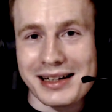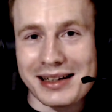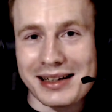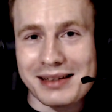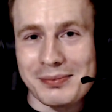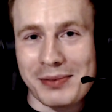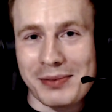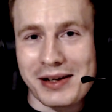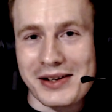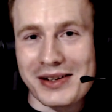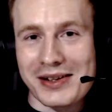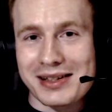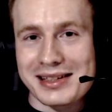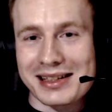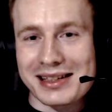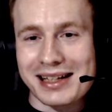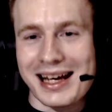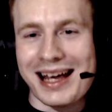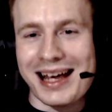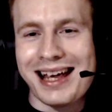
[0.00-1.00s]
because
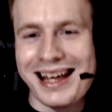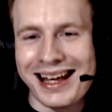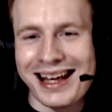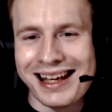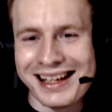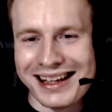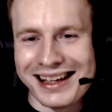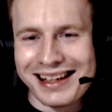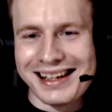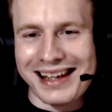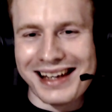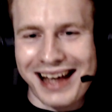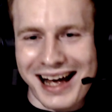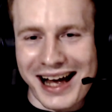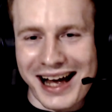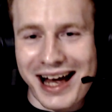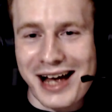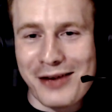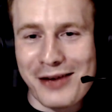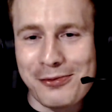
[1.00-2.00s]

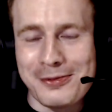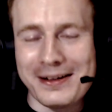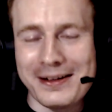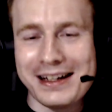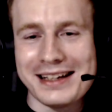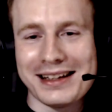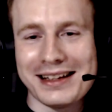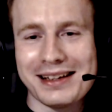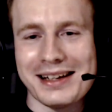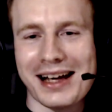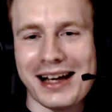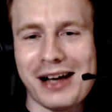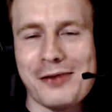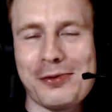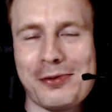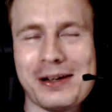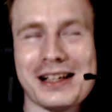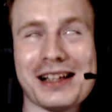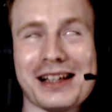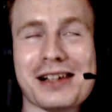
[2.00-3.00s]
I've been
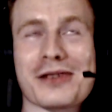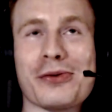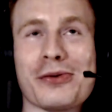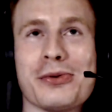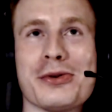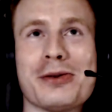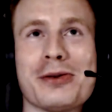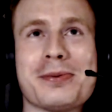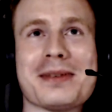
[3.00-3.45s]
in a group